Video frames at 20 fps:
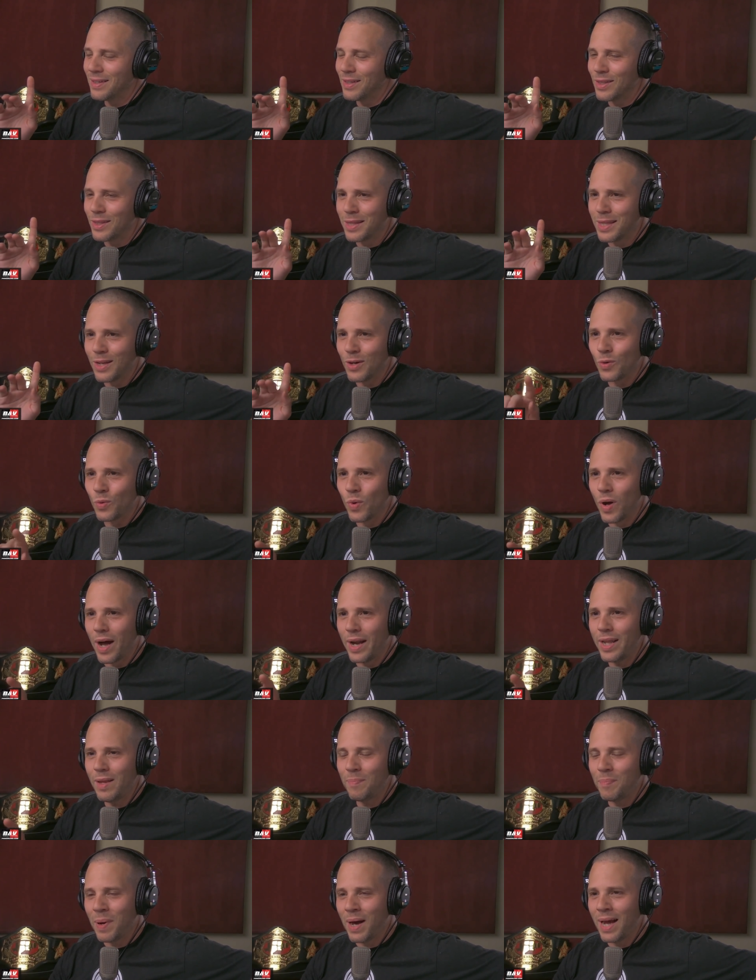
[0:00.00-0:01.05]
That
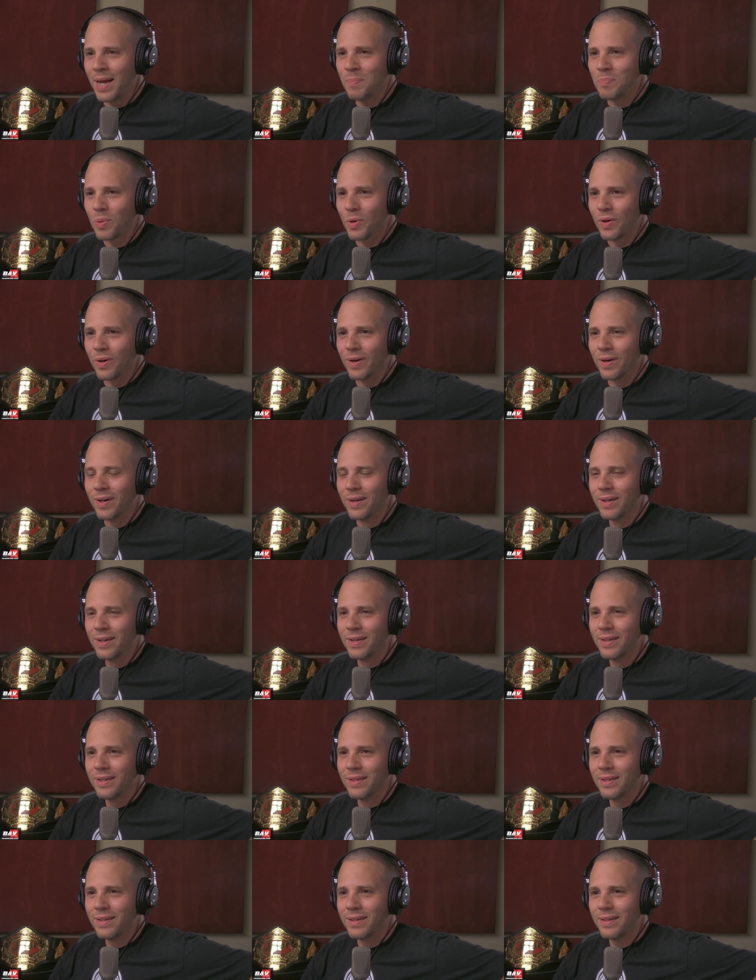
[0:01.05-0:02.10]
Roddy Piper,
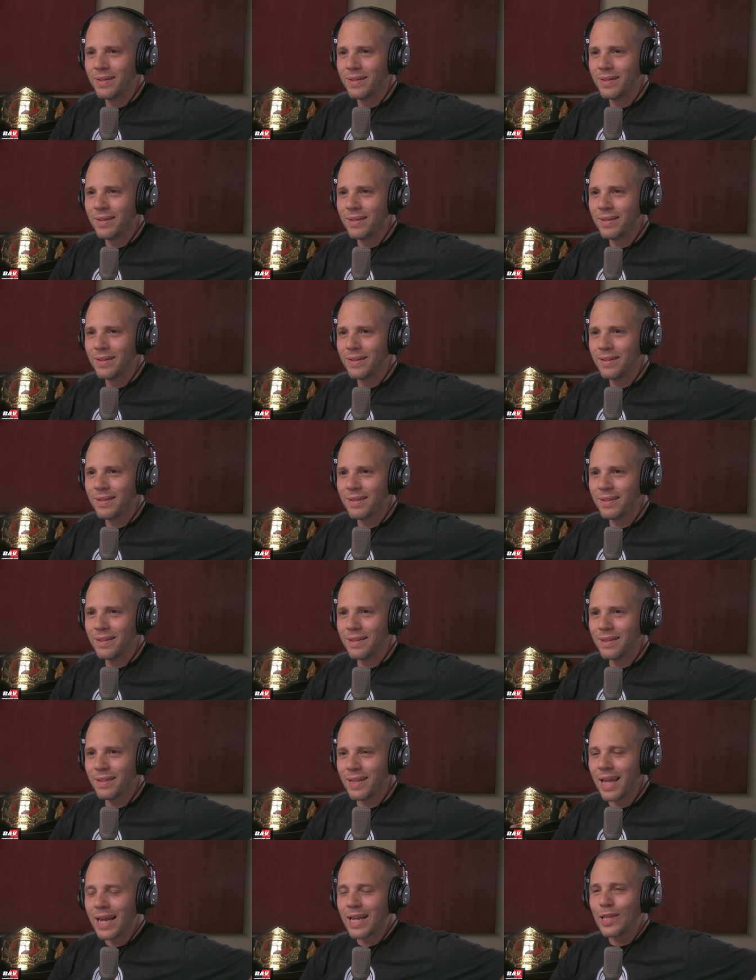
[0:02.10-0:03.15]

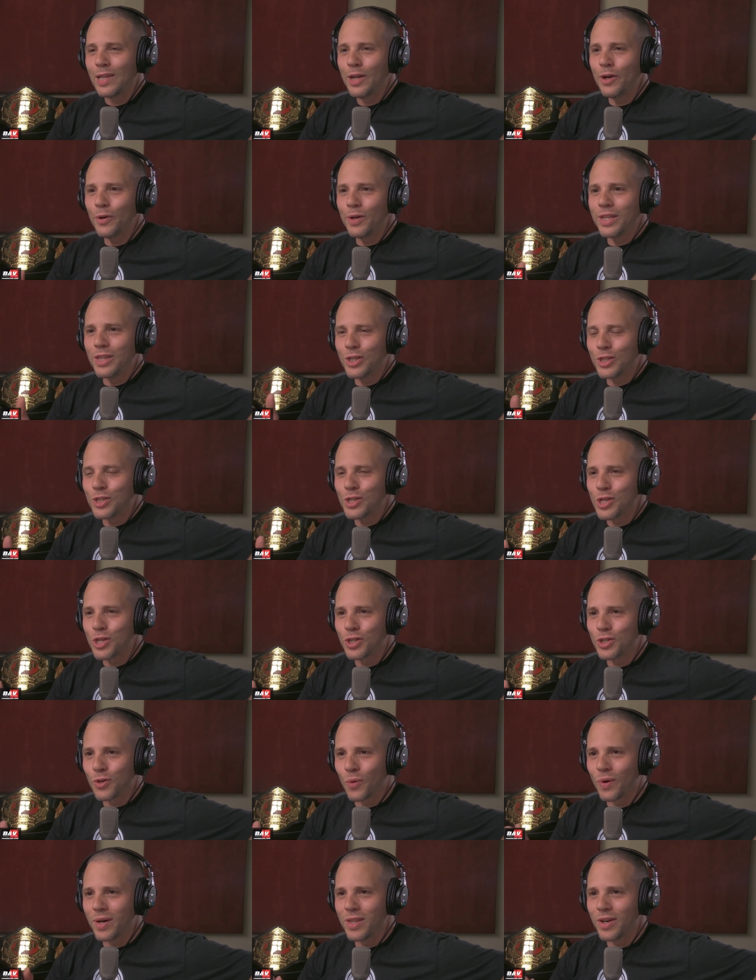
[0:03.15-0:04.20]
like literally, this is the
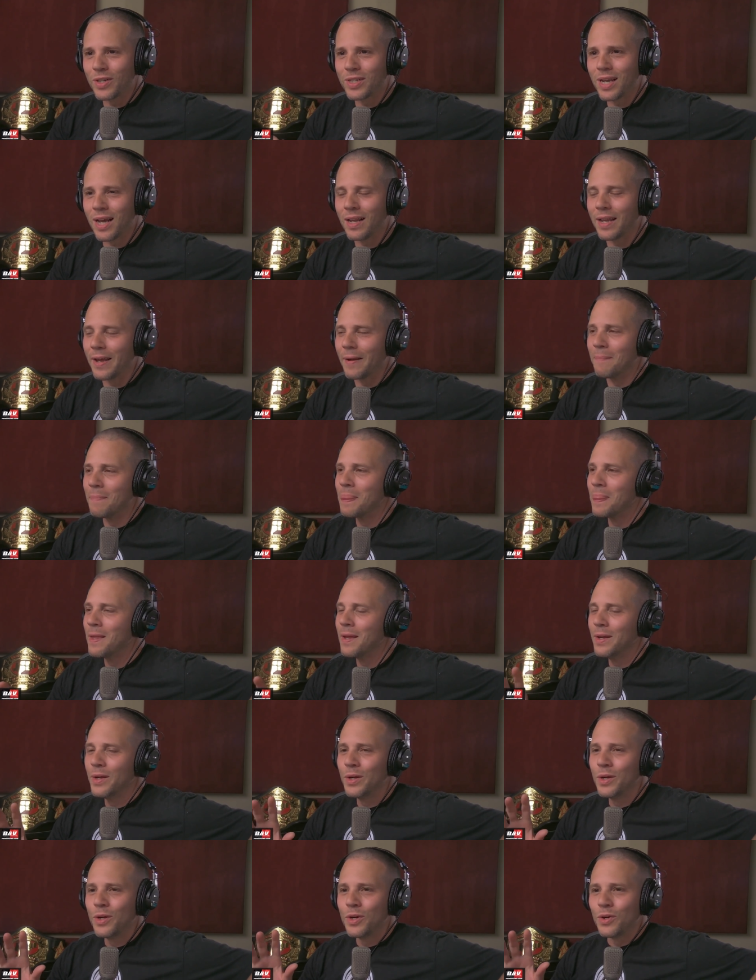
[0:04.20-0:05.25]
story they're telling.
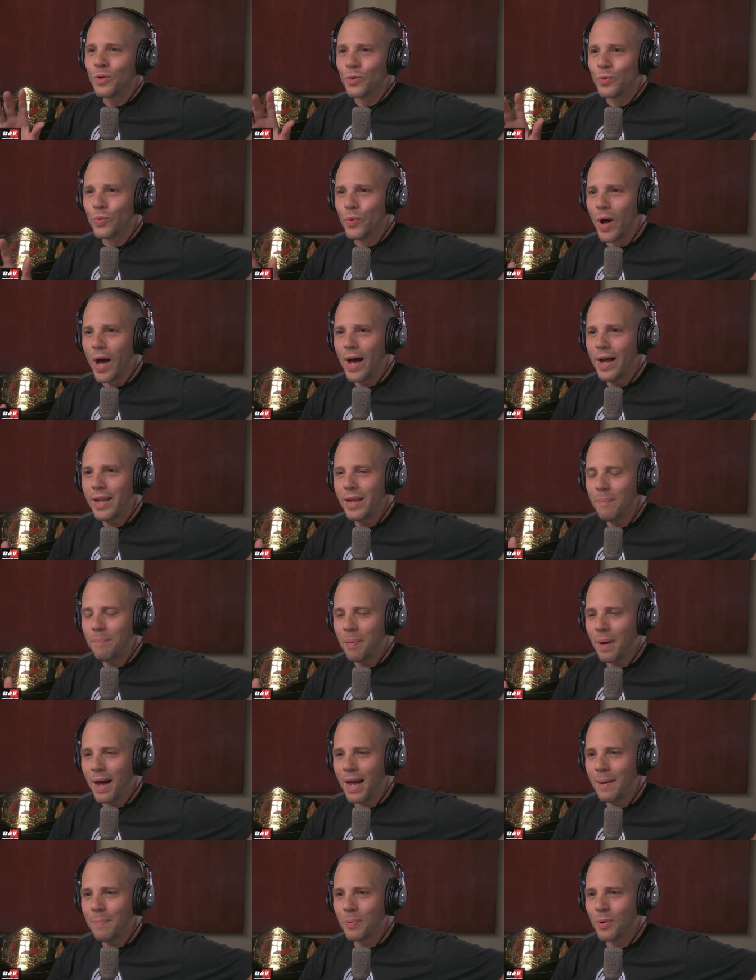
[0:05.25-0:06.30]
Roddy
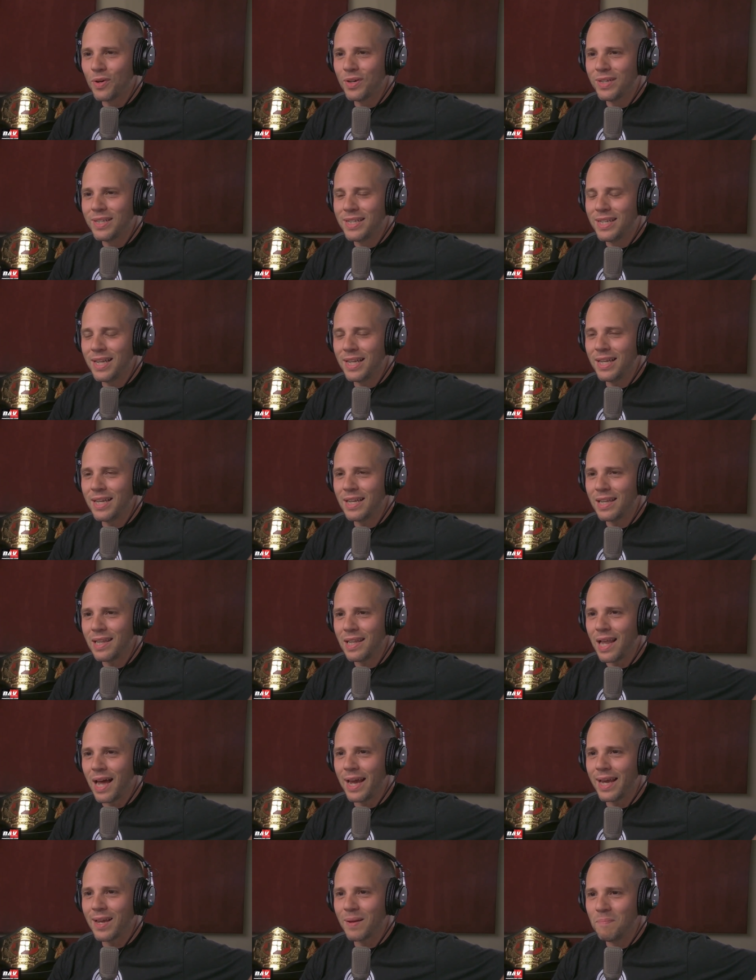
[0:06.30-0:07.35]
Piper didn't
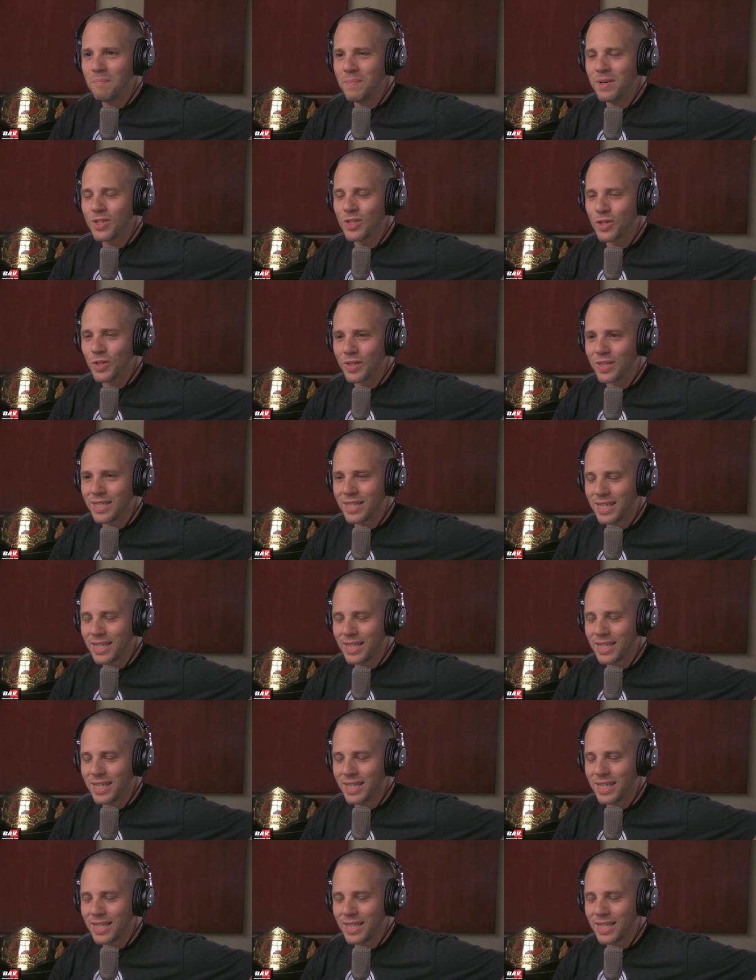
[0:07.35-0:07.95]
like Mr.